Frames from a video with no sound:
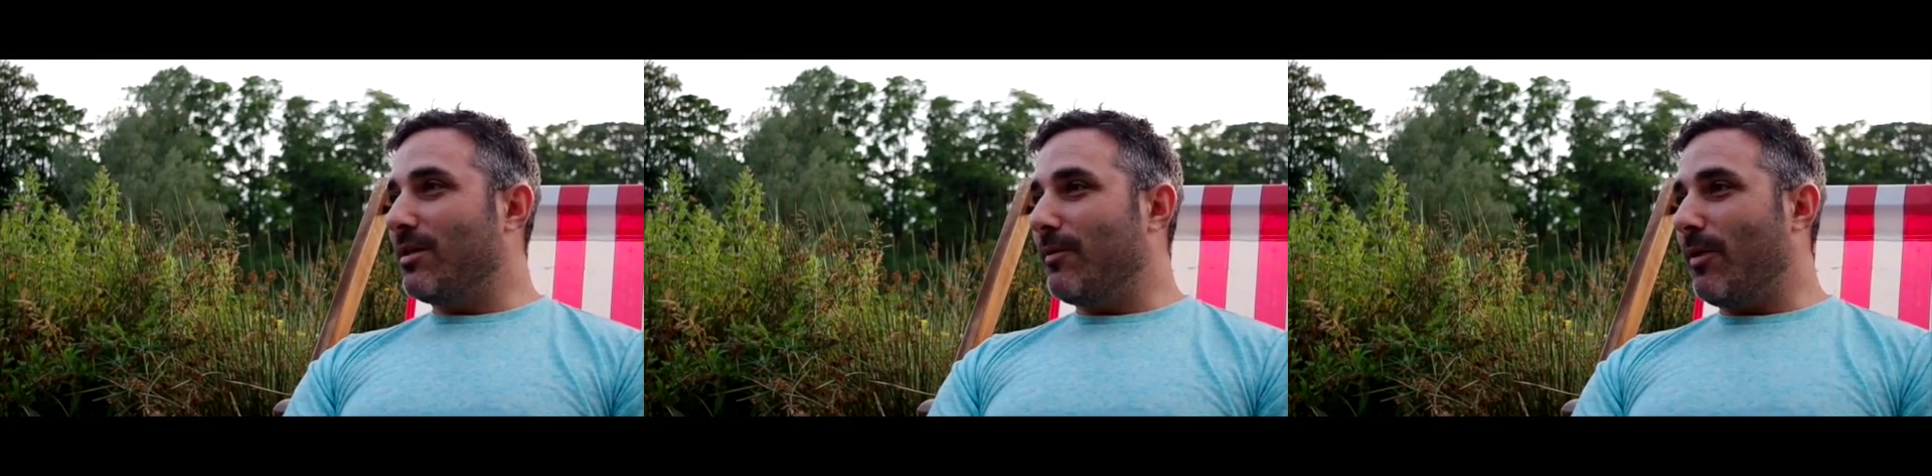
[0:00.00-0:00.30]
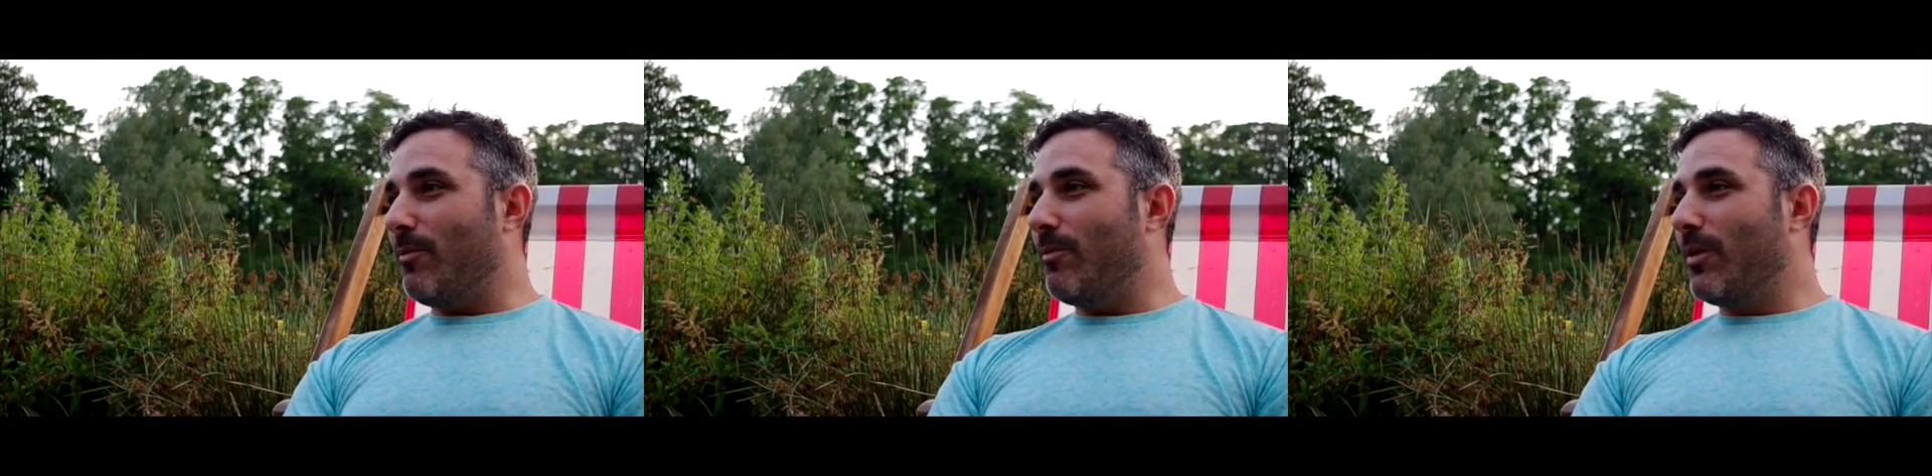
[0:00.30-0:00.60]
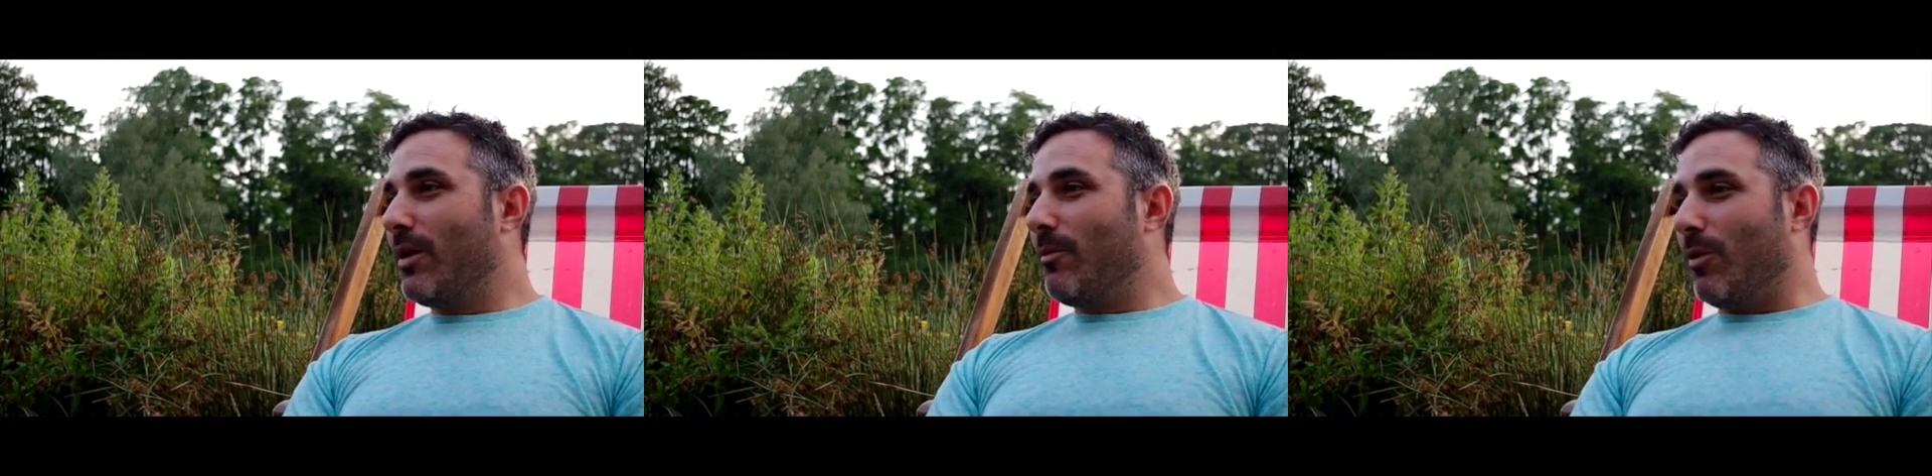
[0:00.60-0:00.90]
So if
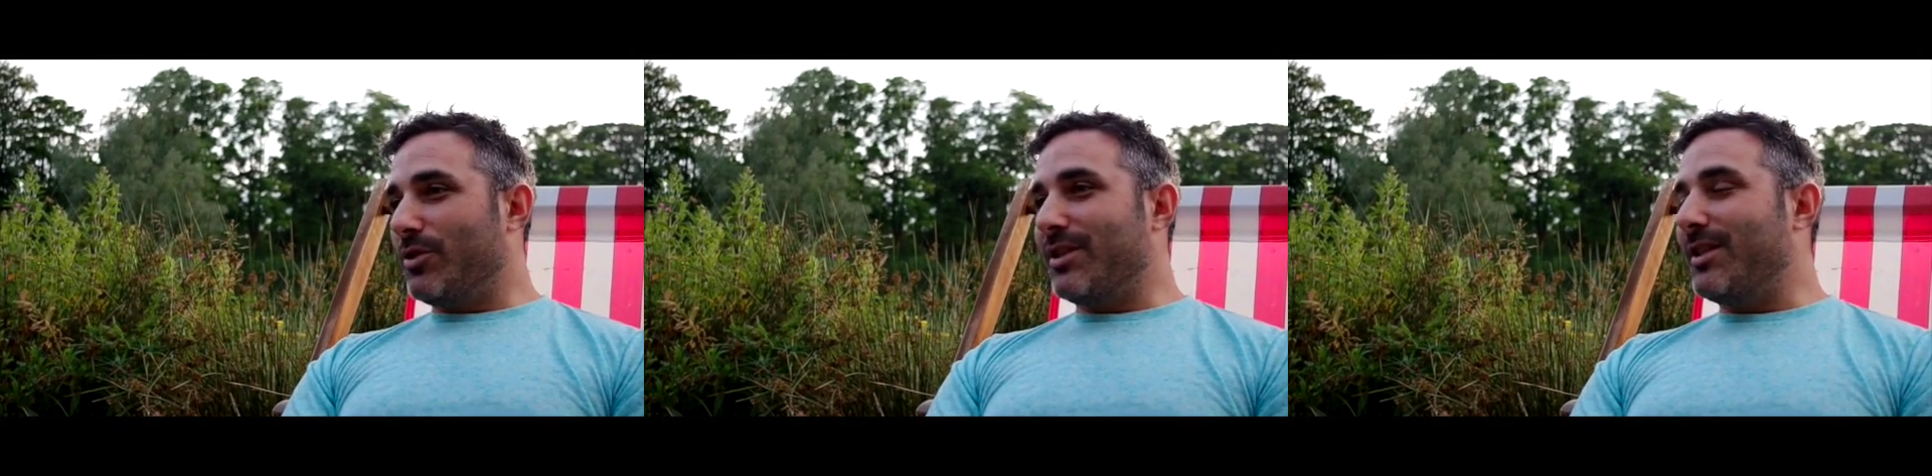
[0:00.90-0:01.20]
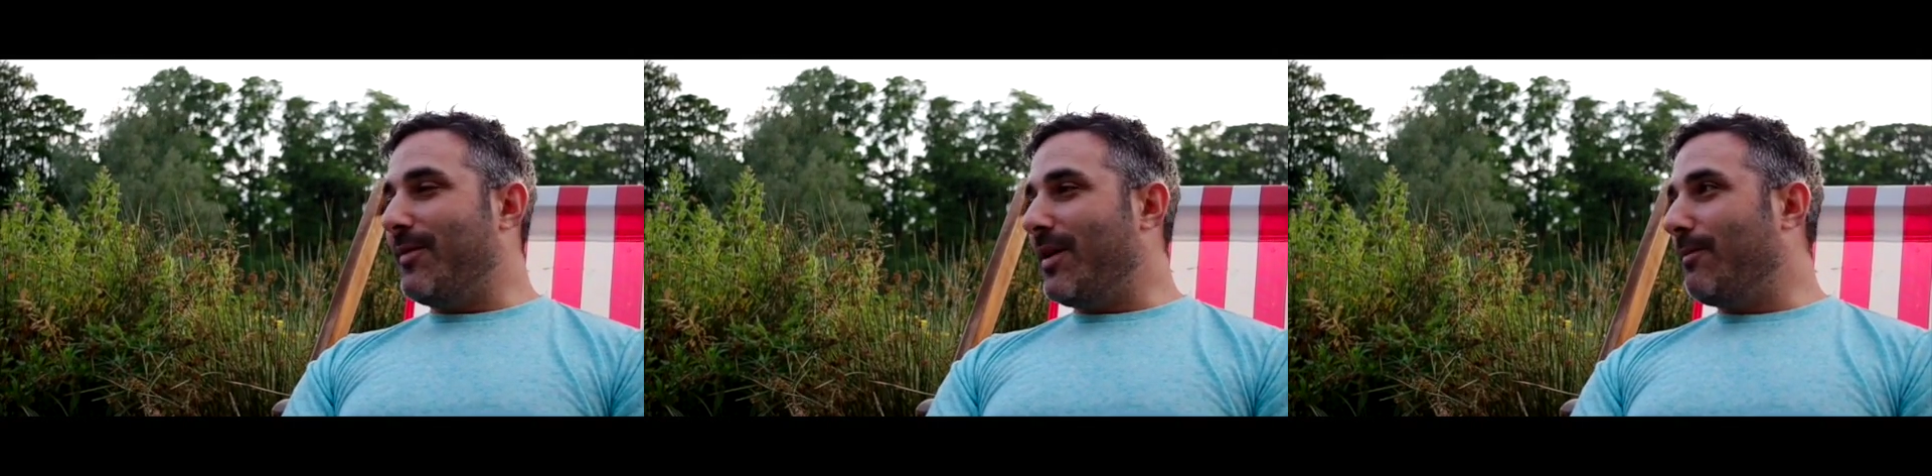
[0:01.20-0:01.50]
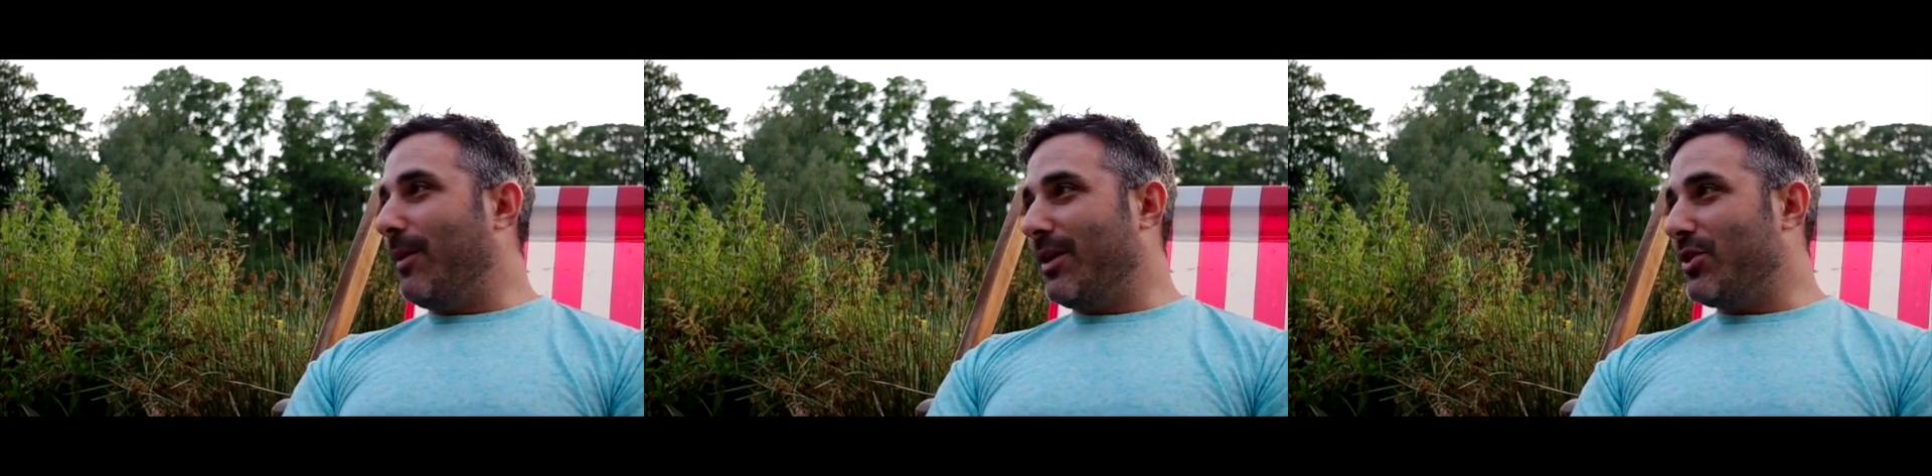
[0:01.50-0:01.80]
I'm watching TV
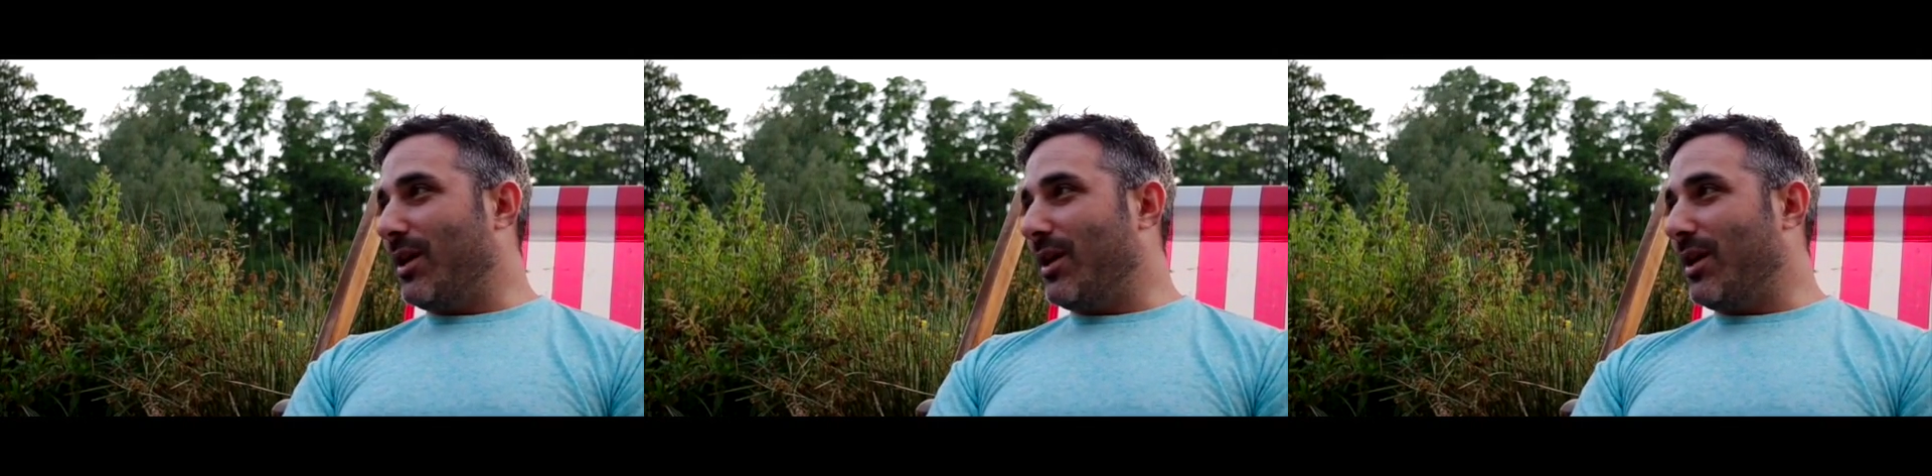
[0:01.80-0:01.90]
and flicking